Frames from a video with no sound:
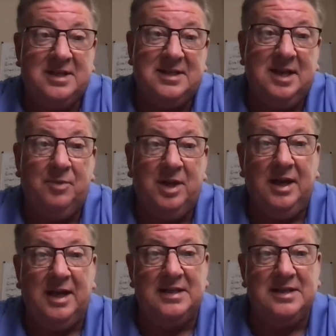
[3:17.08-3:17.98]
is something
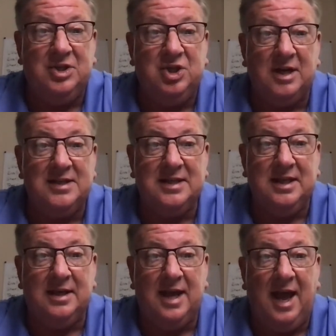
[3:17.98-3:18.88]
that gets
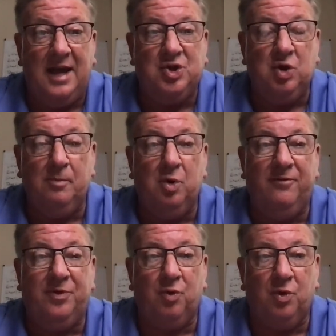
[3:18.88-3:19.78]
adjusted as you
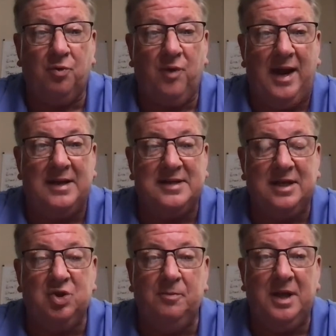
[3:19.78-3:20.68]
move through the ranks,
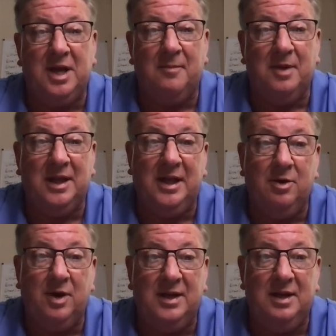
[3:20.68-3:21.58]
as you become a
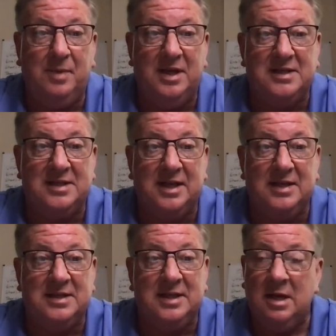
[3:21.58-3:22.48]
leader in the
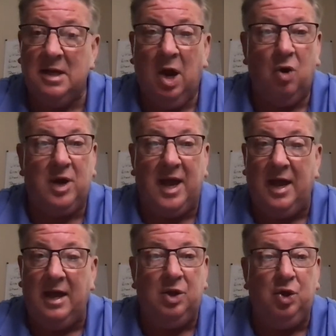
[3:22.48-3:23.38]
business.
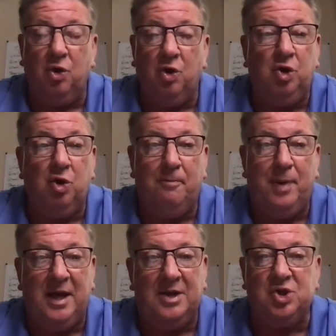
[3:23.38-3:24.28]
Okay, your
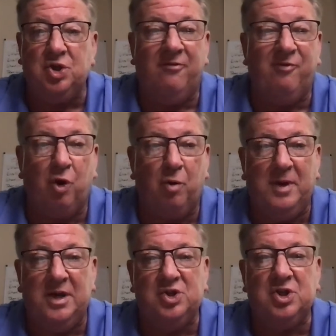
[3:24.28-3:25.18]
pitch, your
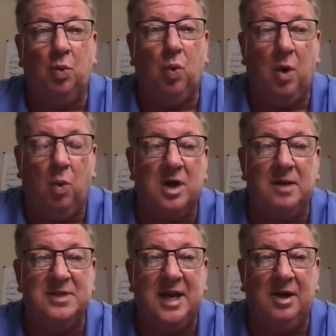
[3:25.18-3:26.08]
verbiage, what
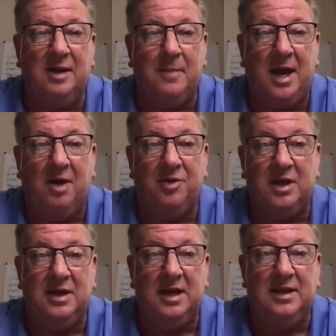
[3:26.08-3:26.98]
comes out of your mouth,
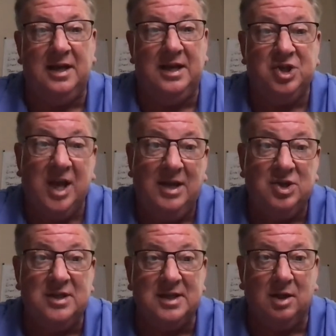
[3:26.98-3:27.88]
it
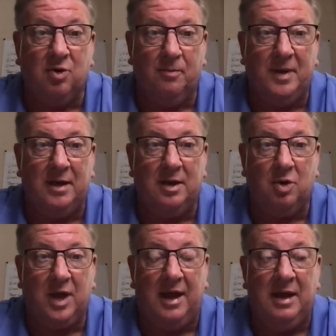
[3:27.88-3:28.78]
changes a little bit.
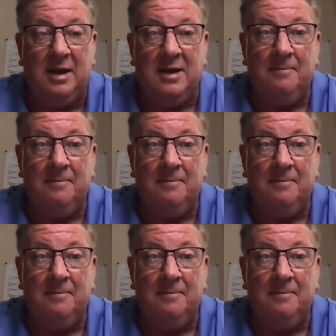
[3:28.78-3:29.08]
Okay,